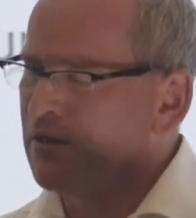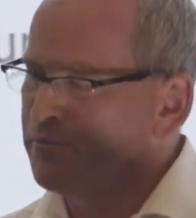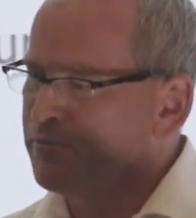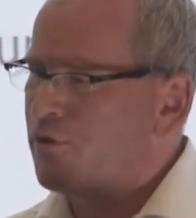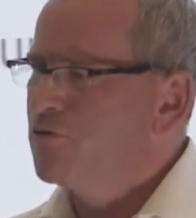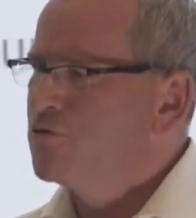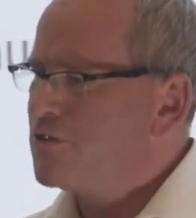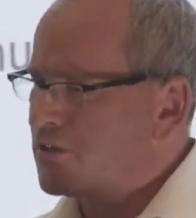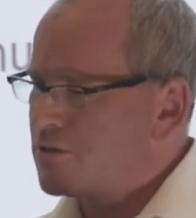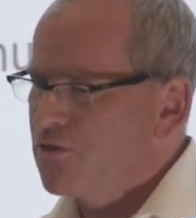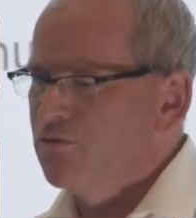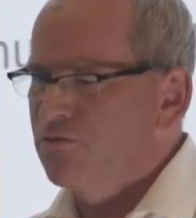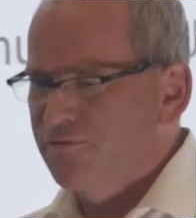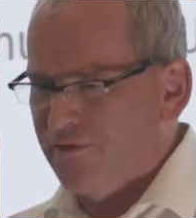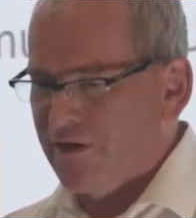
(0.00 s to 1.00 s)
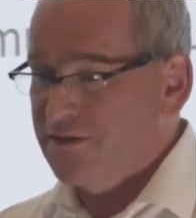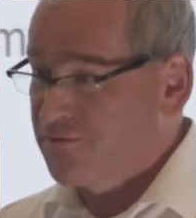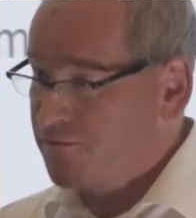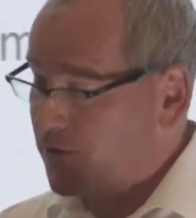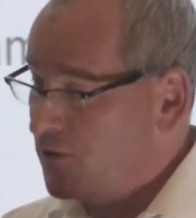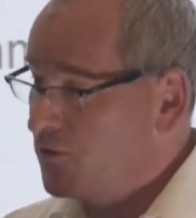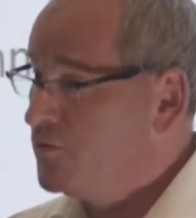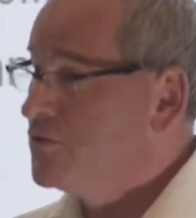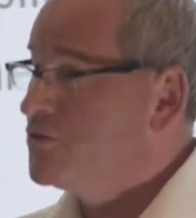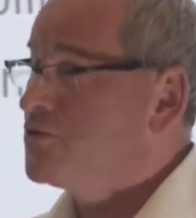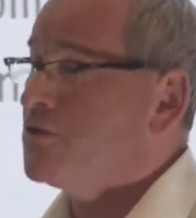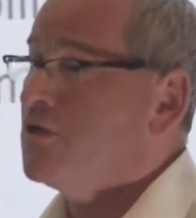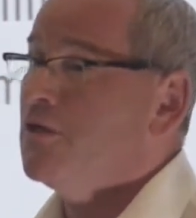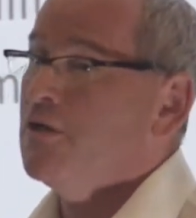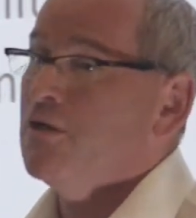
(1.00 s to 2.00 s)
process called Fast
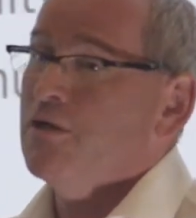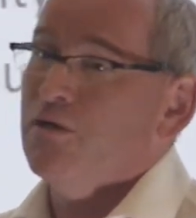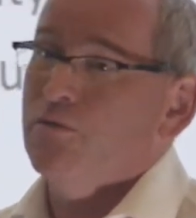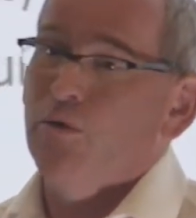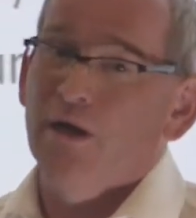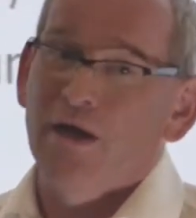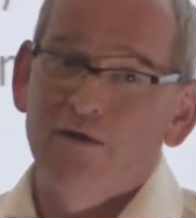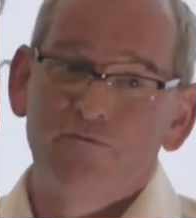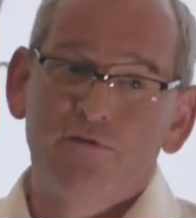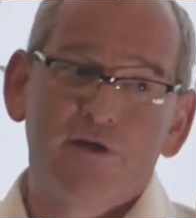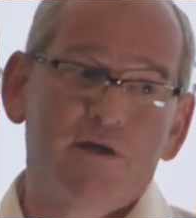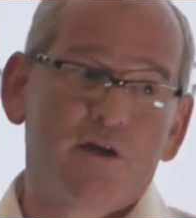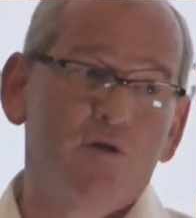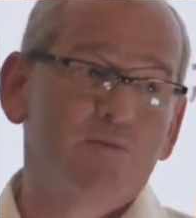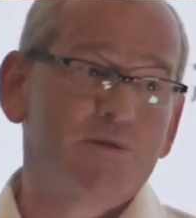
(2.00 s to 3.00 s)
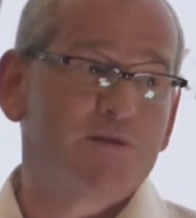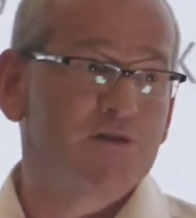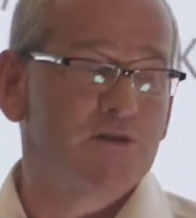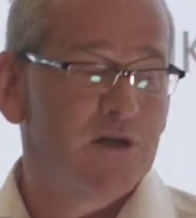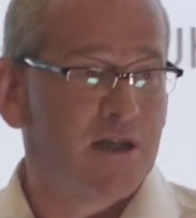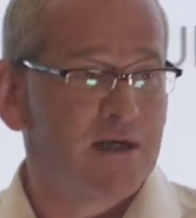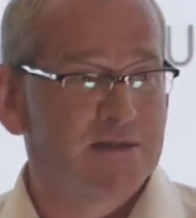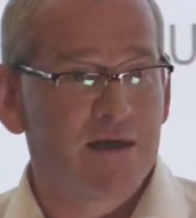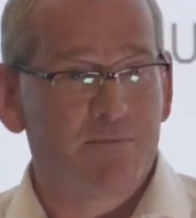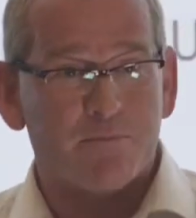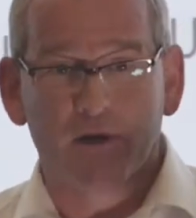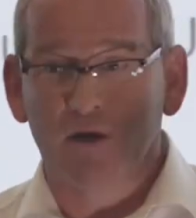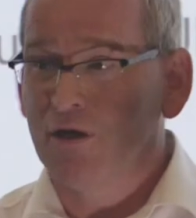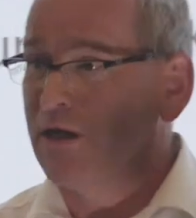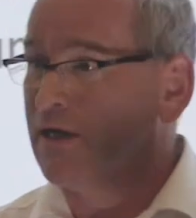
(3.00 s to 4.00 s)
Followers, where every global digital
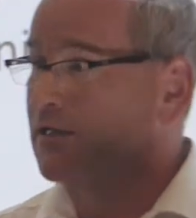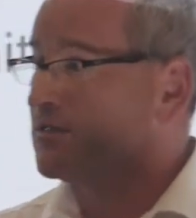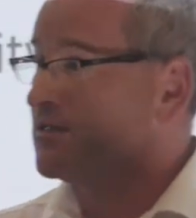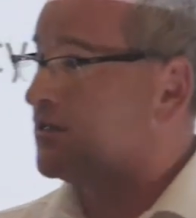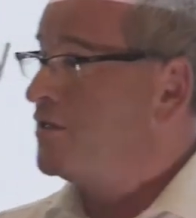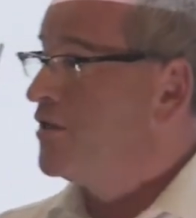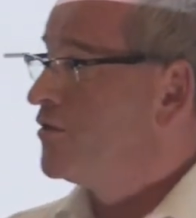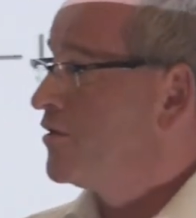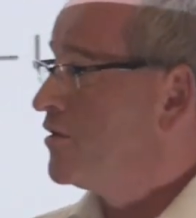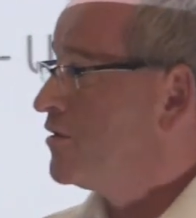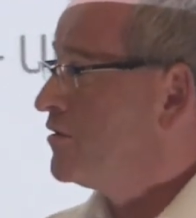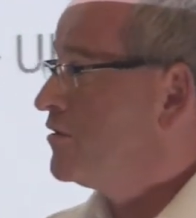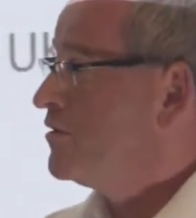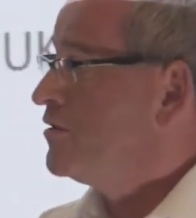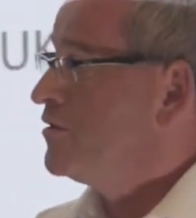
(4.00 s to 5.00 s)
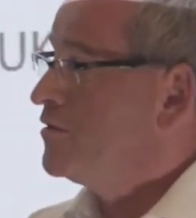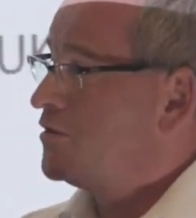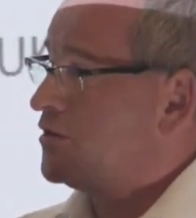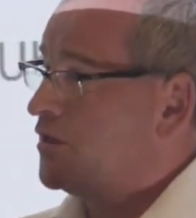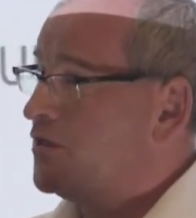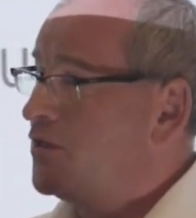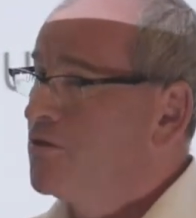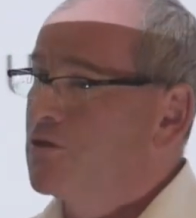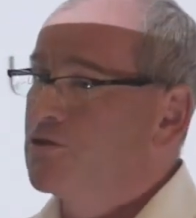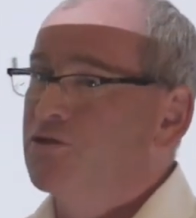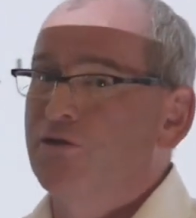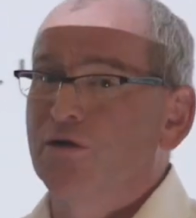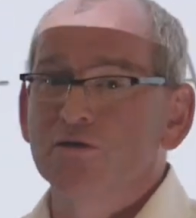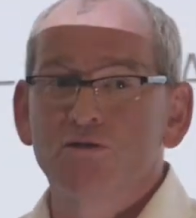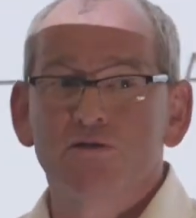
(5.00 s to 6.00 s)
exemplar has another
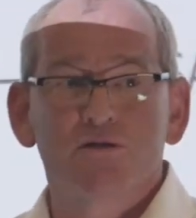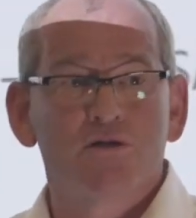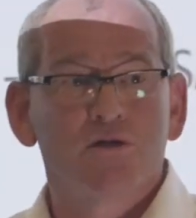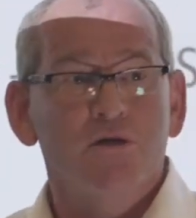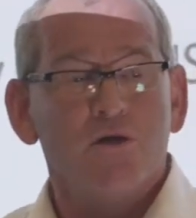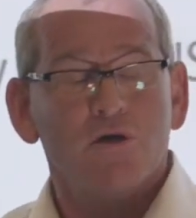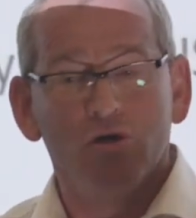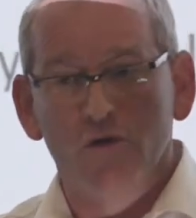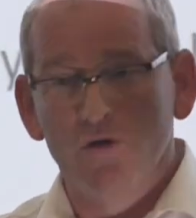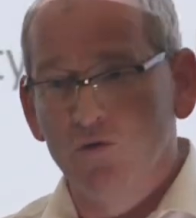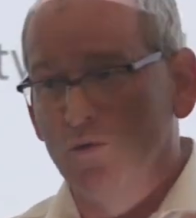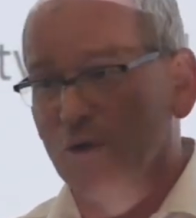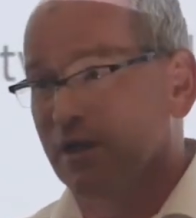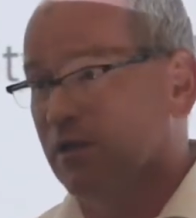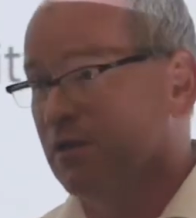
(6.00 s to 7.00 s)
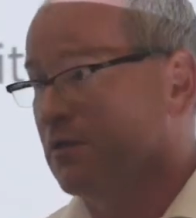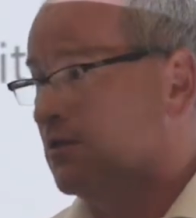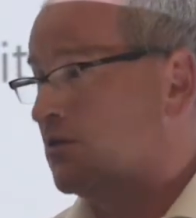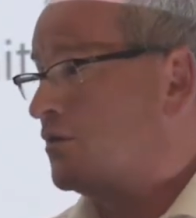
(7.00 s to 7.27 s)
trust who will